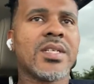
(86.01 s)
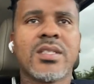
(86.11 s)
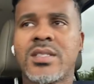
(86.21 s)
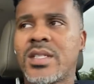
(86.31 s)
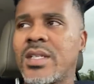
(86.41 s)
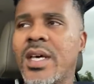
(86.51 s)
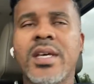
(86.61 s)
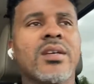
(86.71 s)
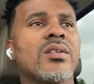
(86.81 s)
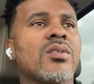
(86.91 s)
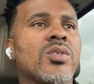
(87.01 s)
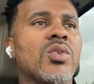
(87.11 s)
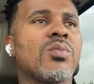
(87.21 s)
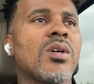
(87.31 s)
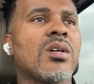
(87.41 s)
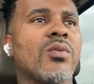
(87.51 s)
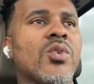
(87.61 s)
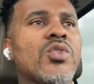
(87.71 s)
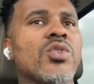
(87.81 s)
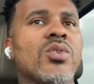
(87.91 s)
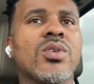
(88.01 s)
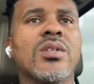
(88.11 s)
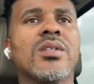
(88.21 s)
either today or tomorrow for sure.